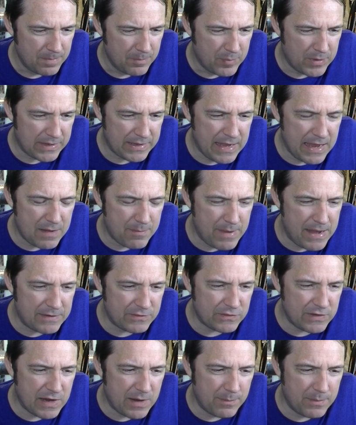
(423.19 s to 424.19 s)
but I can't
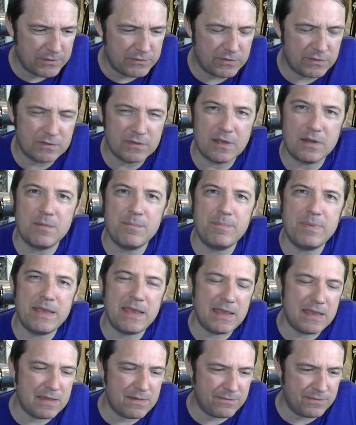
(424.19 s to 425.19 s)
imagine how much it's going to
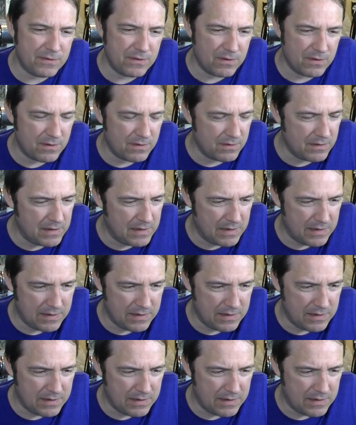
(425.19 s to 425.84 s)
be if you're